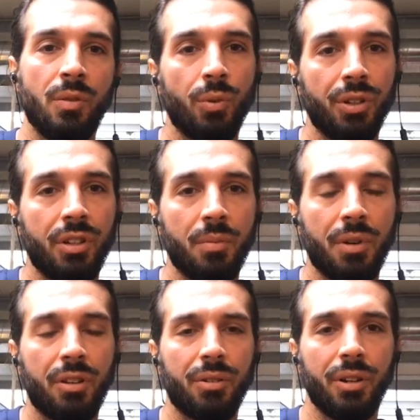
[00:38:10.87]
working
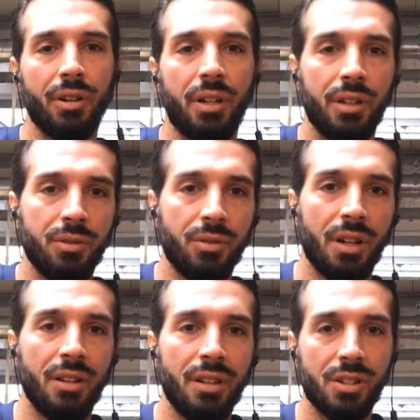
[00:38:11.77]
my career at
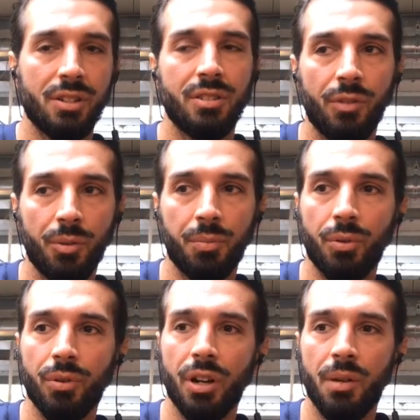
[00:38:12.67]
United Nations Development
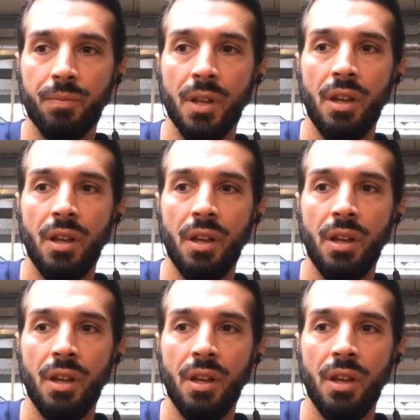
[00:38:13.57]
Program,